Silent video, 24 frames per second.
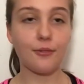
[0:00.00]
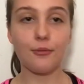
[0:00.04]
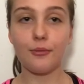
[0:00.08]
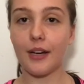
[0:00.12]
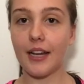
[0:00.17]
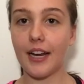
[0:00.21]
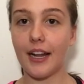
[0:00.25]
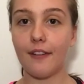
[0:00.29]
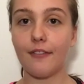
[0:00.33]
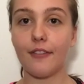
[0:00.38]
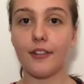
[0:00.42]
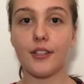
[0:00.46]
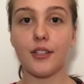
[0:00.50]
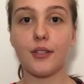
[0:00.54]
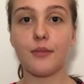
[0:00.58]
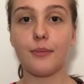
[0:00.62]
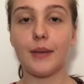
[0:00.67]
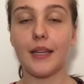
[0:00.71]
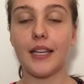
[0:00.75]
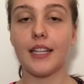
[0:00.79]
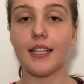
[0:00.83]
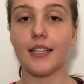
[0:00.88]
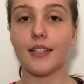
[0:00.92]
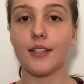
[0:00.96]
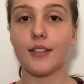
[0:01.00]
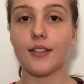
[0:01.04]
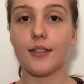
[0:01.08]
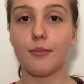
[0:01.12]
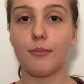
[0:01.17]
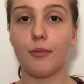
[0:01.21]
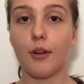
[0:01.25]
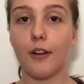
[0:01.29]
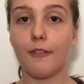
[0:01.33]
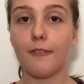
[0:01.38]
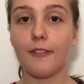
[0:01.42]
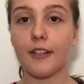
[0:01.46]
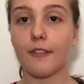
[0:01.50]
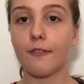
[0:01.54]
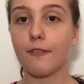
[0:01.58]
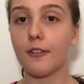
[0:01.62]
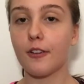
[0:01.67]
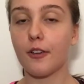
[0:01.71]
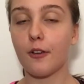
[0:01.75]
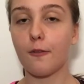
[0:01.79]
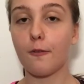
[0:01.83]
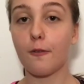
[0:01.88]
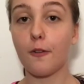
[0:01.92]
whatever speed is perfect for you.